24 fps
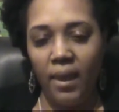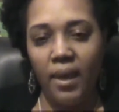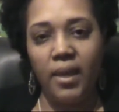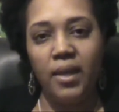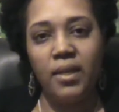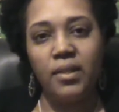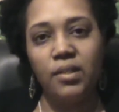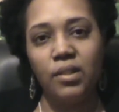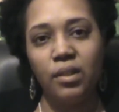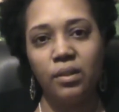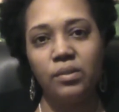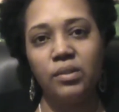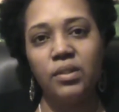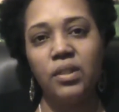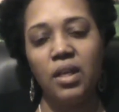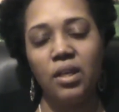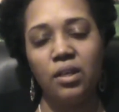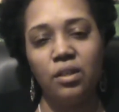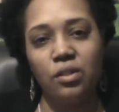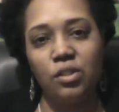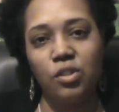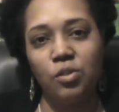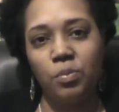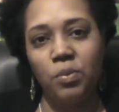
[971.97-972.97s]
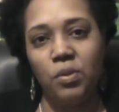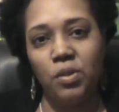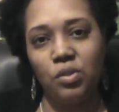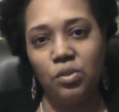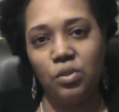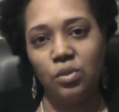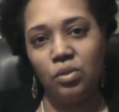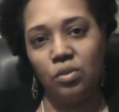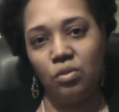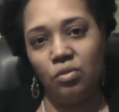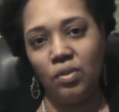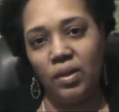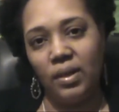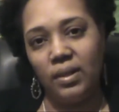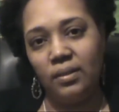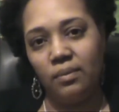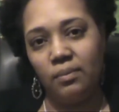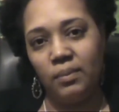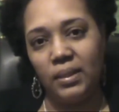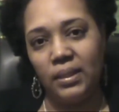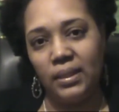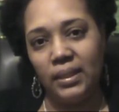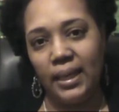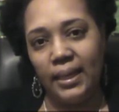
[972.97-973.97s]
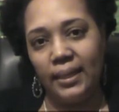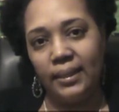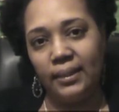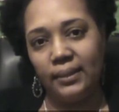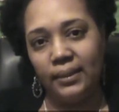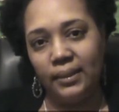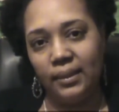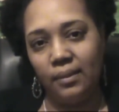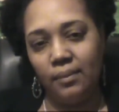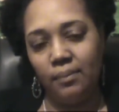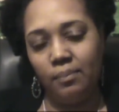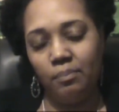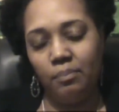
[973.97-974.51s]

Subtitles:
And don't take your spiritual development lightly,